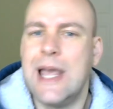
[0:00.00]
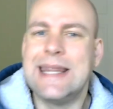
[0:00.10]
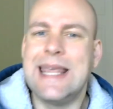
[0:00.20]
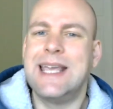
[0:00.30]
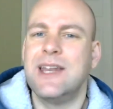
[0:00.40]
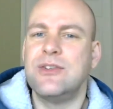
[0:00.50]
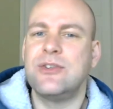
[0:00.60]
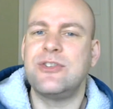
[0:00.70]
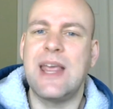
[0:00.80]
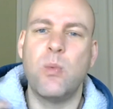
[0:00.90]
they can
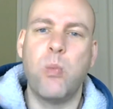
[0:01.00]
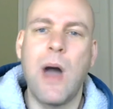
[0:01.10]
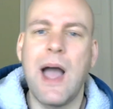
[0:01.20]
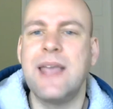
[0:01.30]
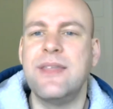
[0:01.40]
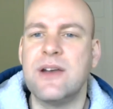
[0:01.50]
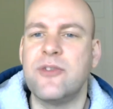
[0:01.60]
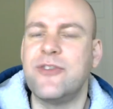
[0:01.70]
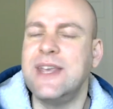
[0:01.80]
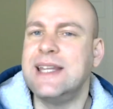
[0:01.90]
understand why they're
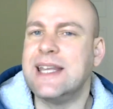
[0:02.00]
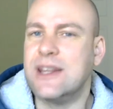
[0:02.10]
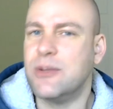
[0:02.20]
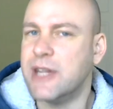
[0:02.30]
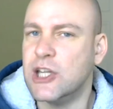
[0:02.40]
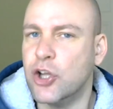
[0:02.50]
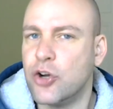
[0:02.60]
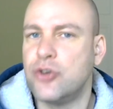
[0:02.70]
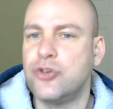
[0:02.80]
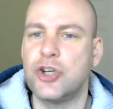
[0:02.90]
feeling them and
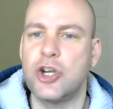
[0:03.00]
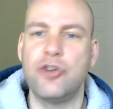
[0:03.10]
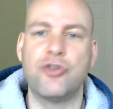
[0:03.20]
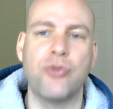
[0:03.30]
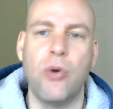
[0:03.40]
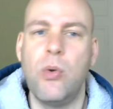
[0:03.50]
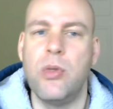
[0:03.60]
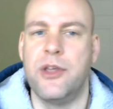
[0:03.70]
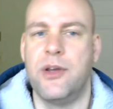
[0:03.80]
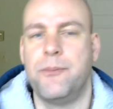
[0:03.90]
learn to control
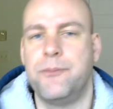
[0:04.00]
them.